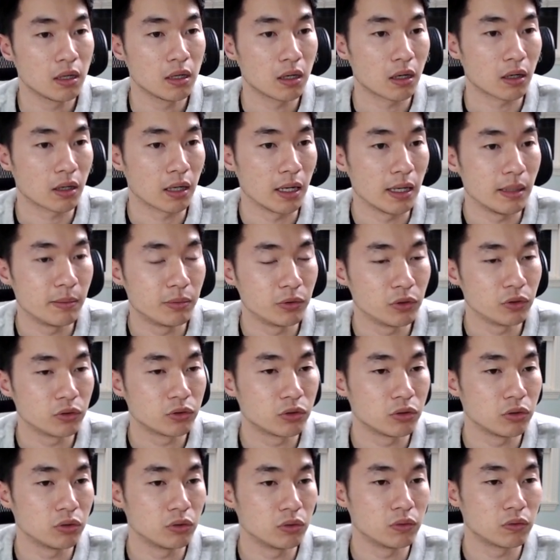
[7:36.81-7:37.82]
are able
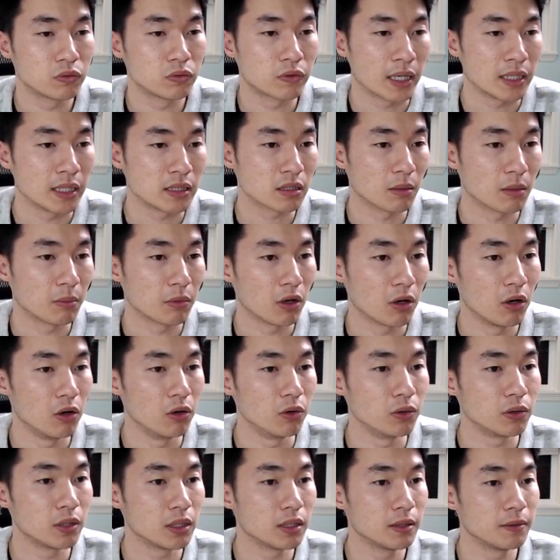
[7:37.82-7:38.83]
to write some
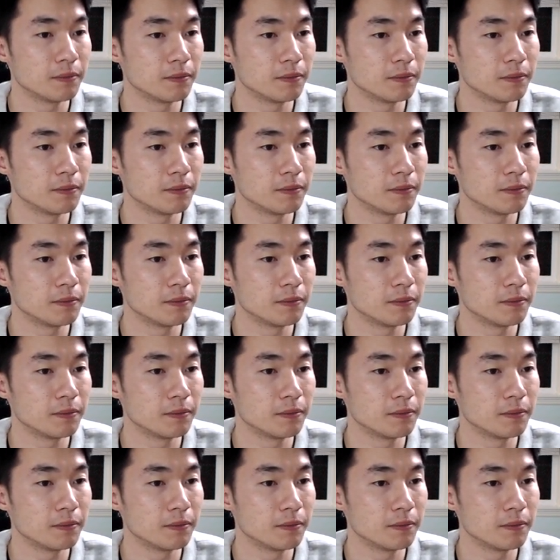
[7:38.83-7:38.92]
code.